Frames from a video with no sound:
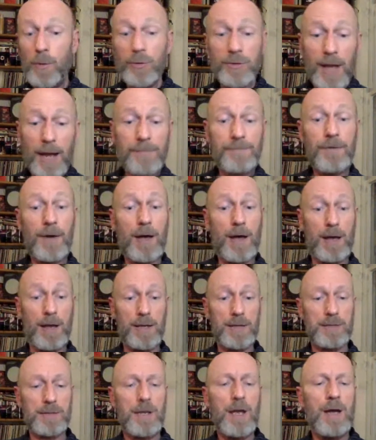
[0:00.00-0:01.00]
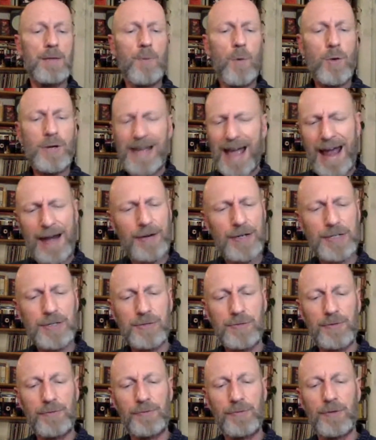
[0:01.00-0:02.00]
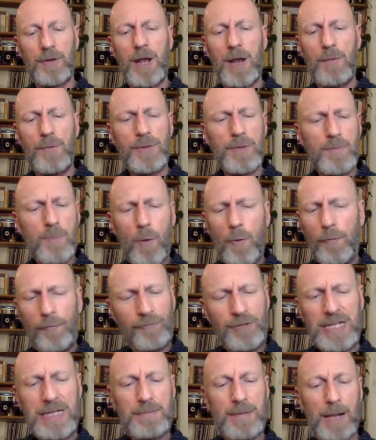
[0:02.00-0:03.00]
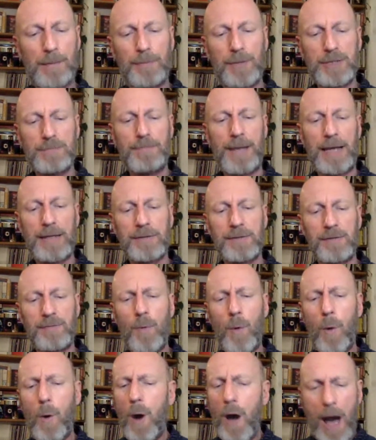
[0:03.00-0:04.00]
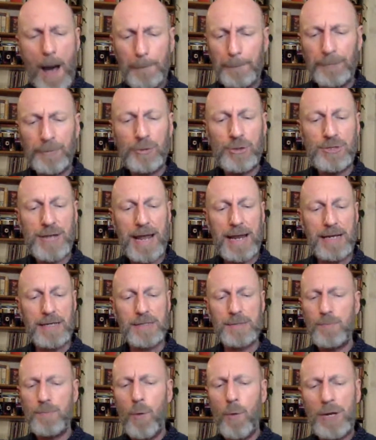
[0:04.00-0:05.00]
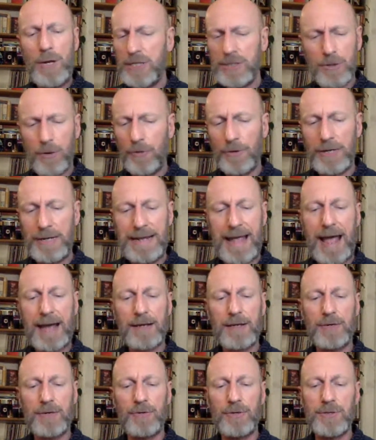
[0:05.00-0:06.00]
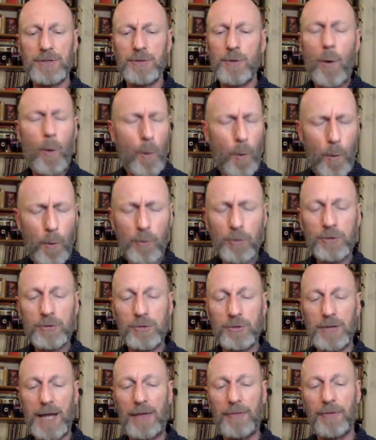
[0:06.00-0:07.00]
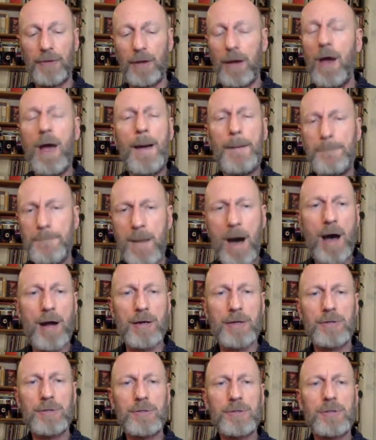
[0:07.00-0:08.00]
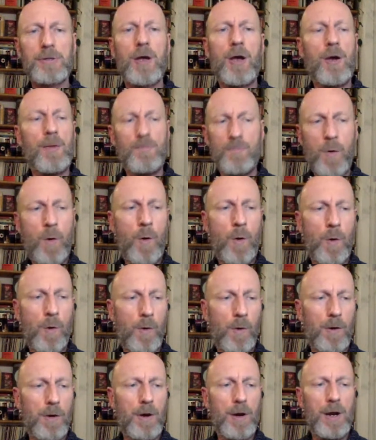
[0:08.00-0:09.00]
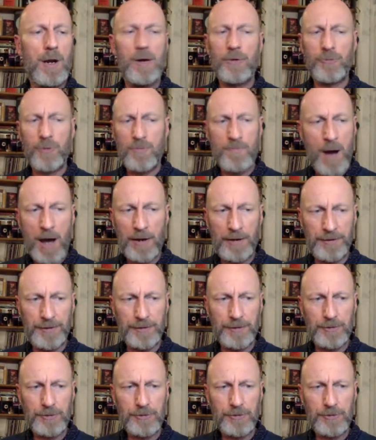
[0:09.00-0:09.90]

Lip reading: More diverse, more character-driven, with a more female perspective, more up-to-date, more historically accurate, and altogether much more romance.